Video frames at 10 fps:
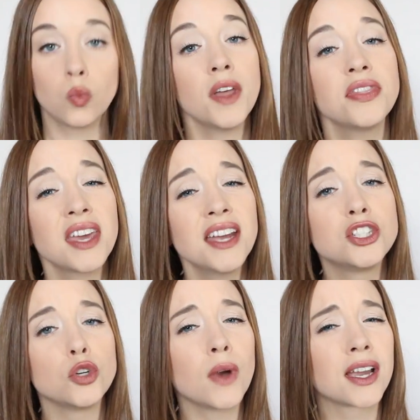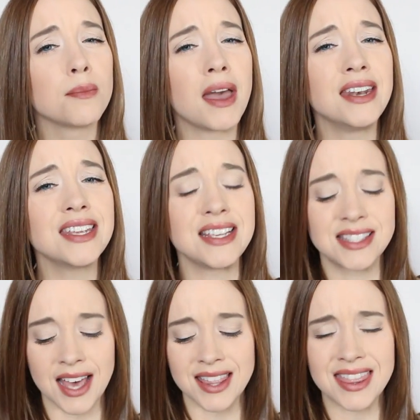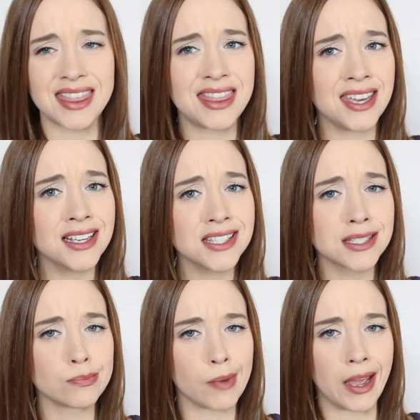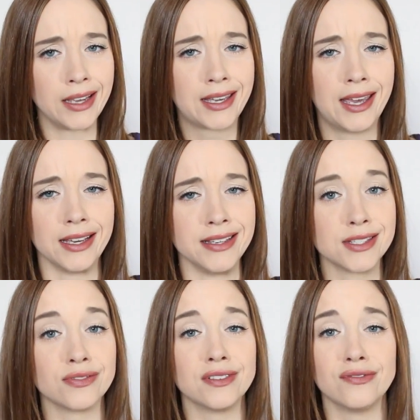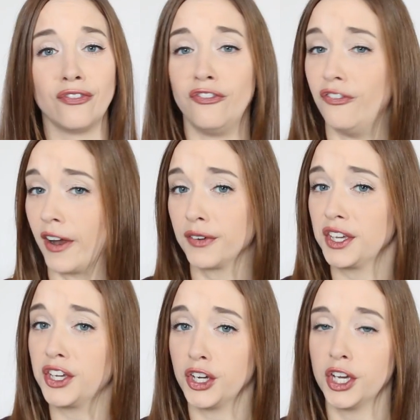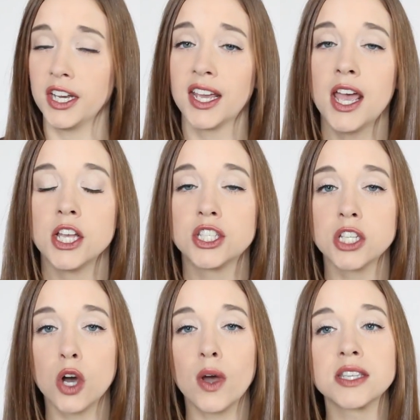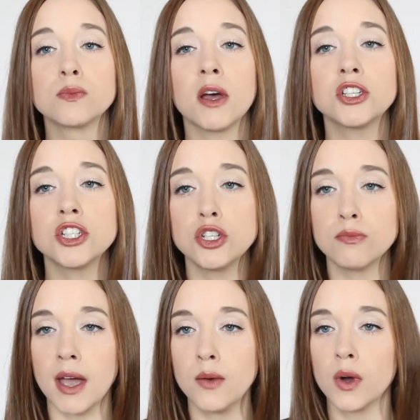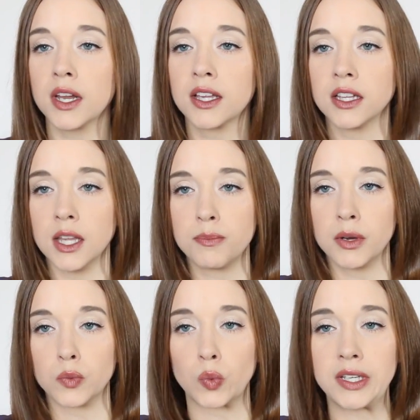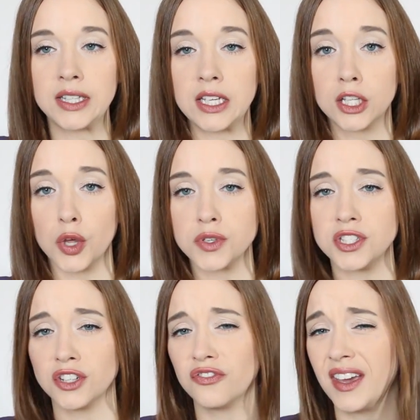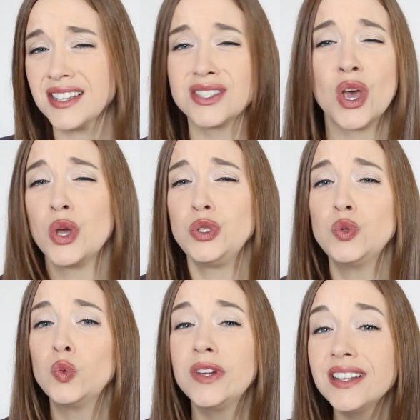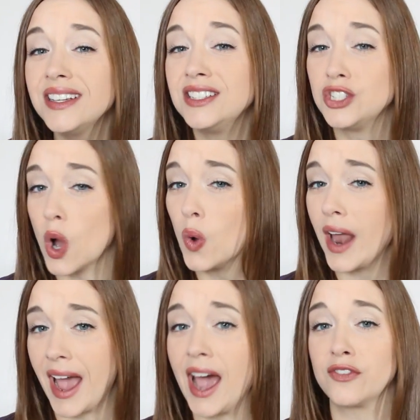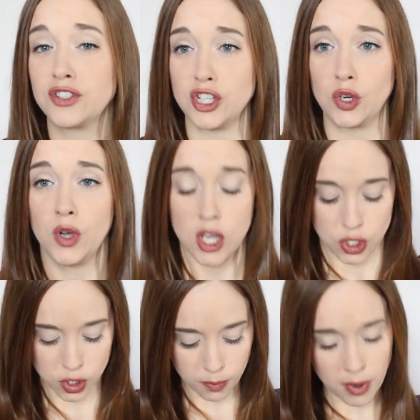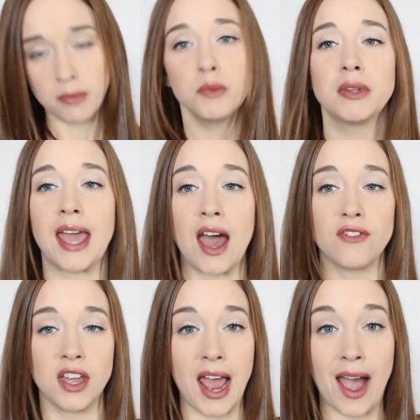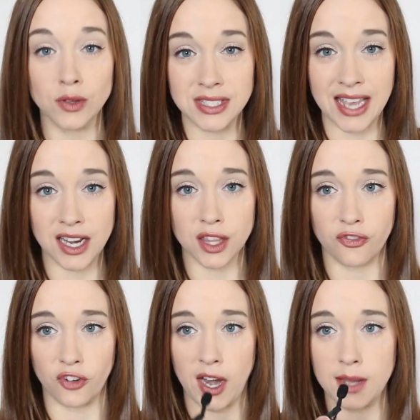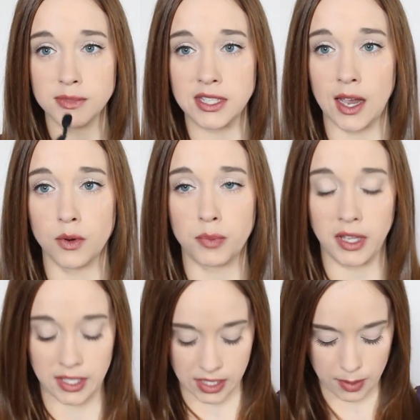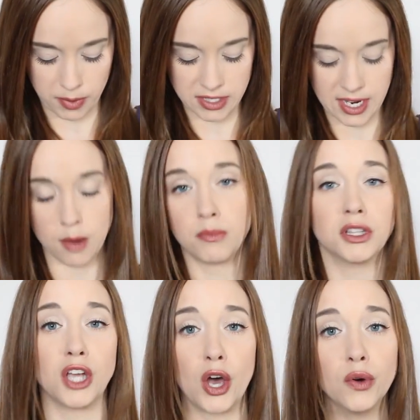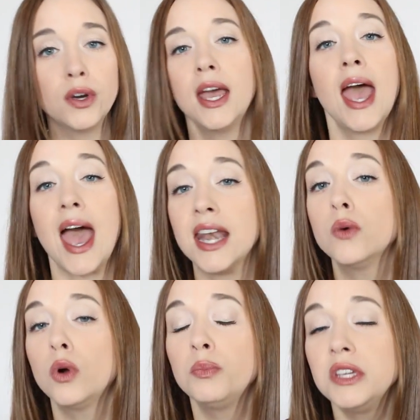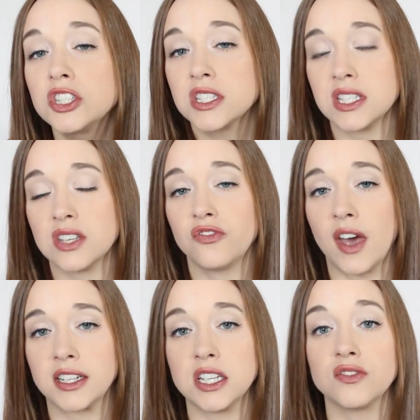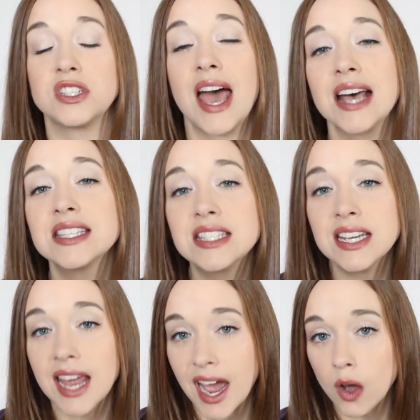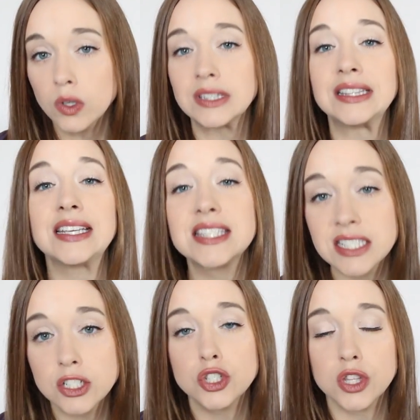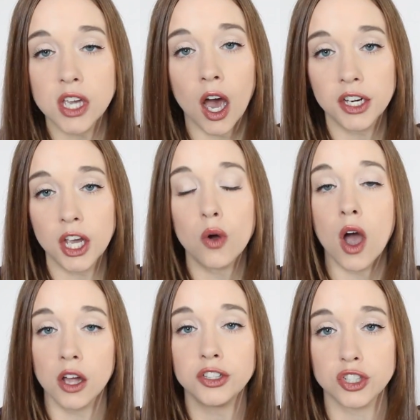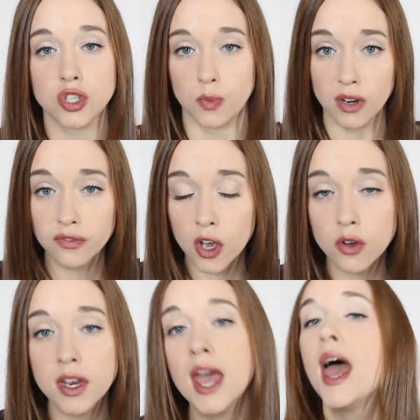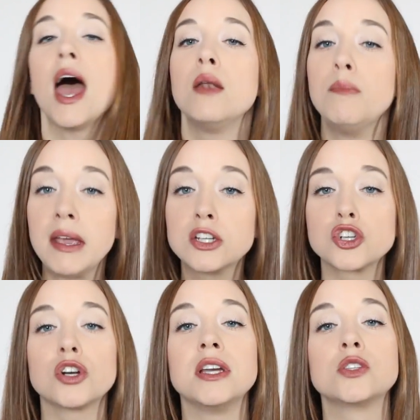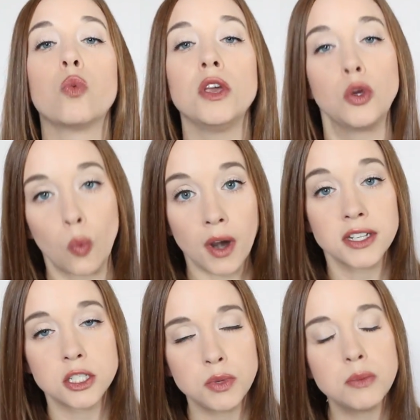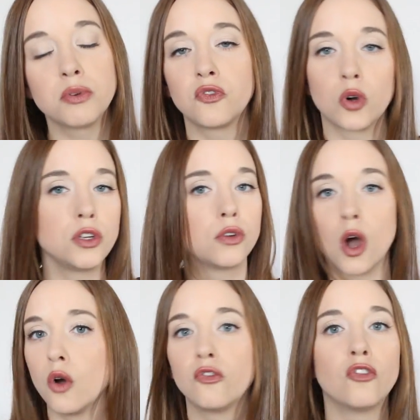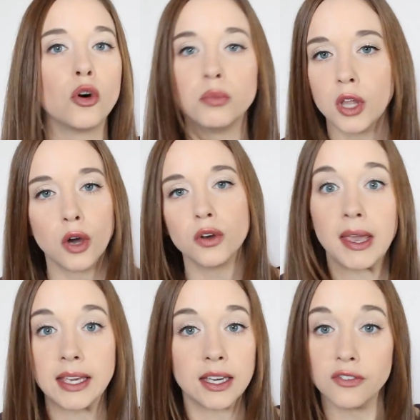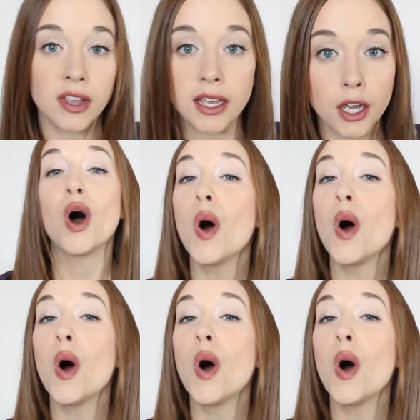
One thing I do recommend is that this mic is very good. So as much as you might wanna clip it really close to your face, you really don't have to. You could probably have it outside of the frame. See, I would probably clip it down below and it will be just as effective. Test it out, listen to the audio on your smartphone and make sure it's what you want it to be before you go full blown making a video.